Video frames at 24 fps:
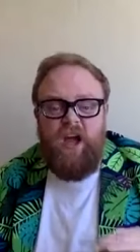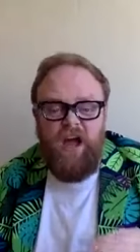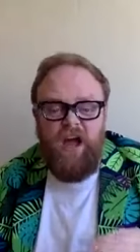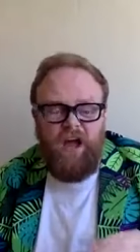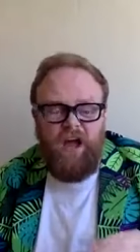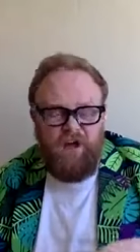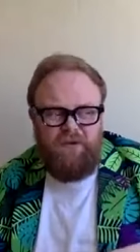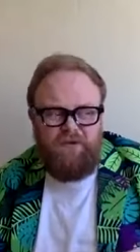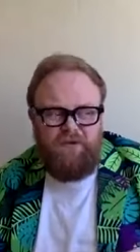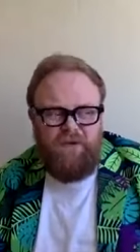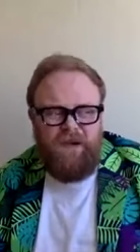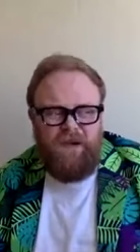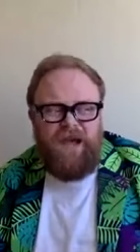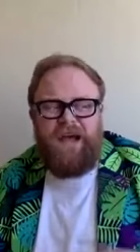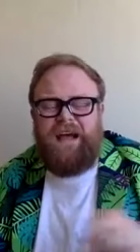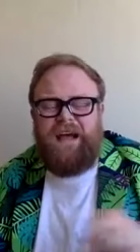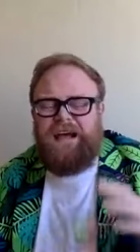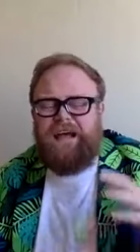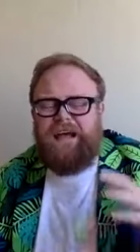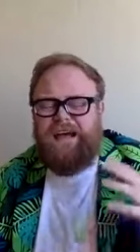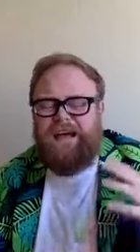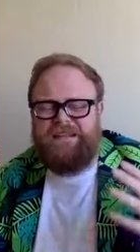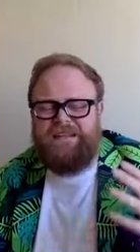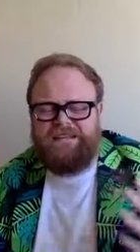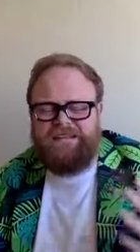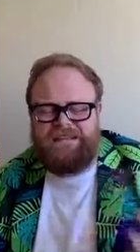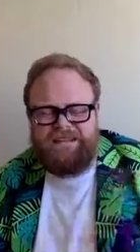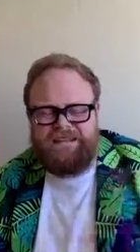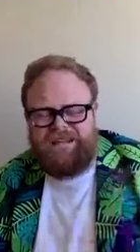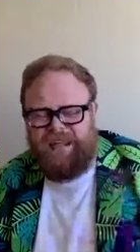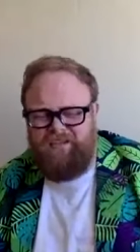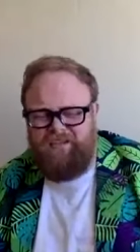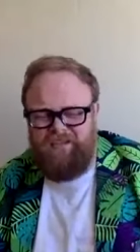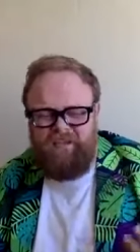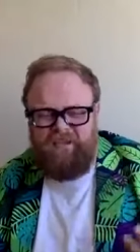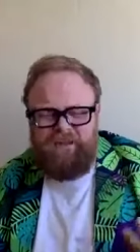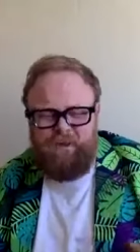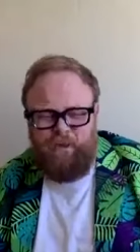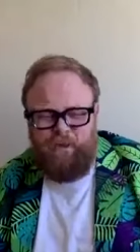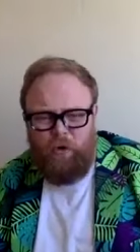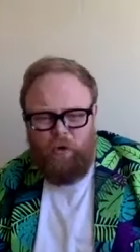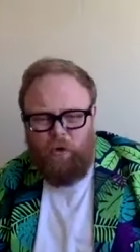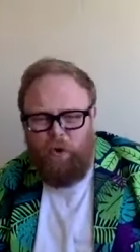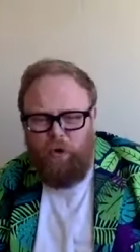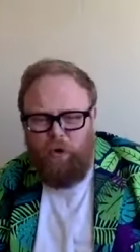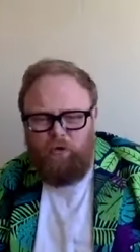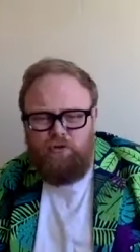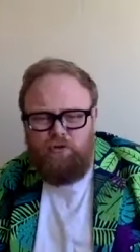over
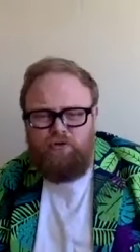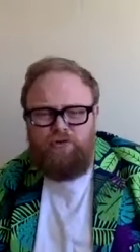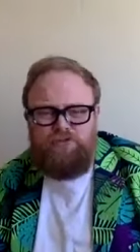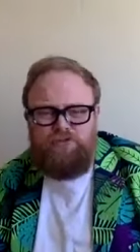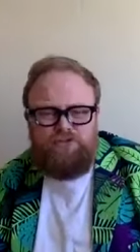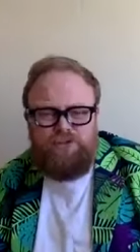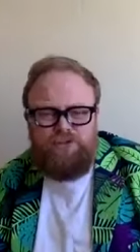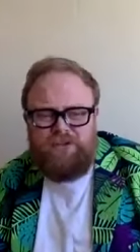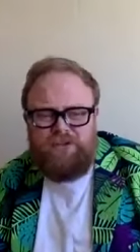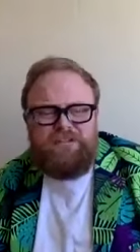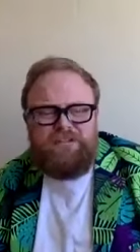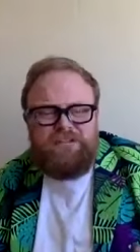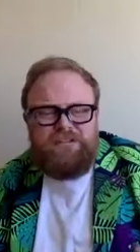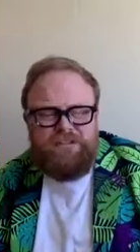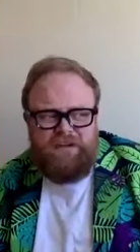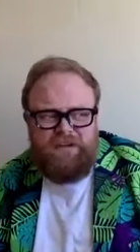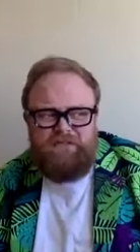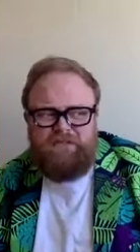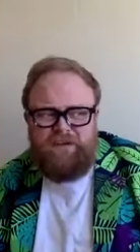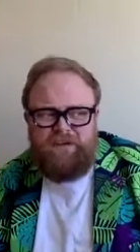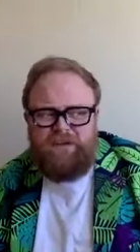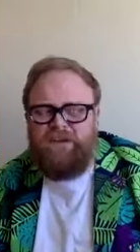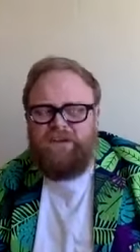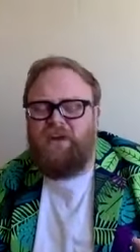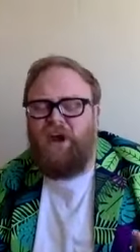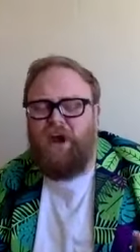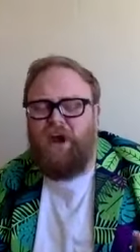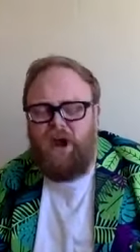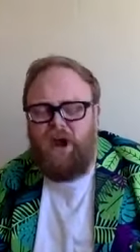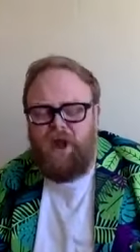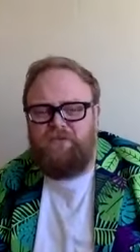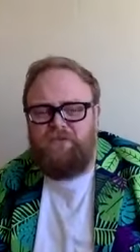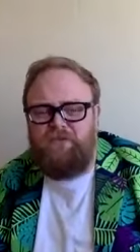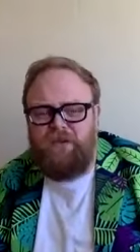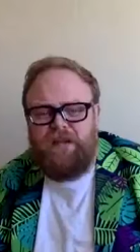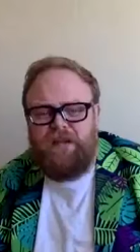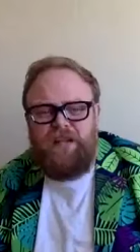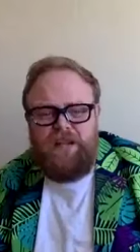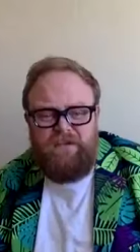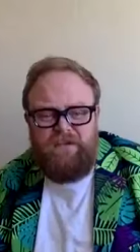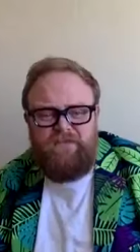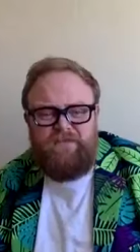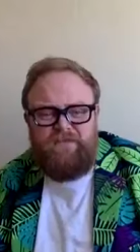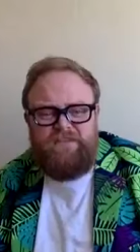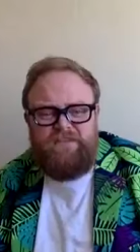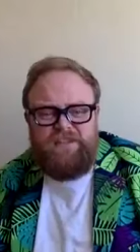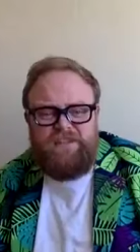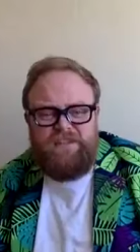700 different
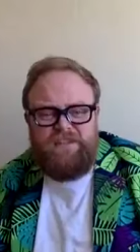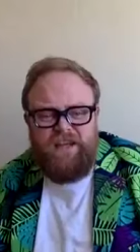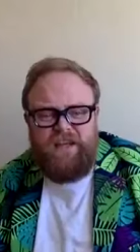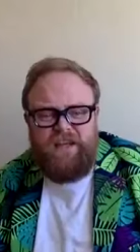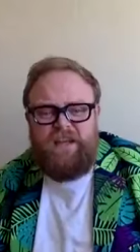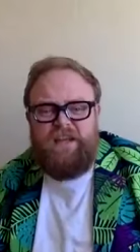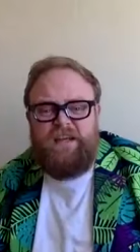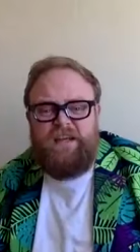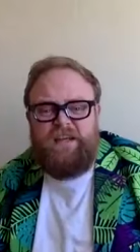hieroglyphs.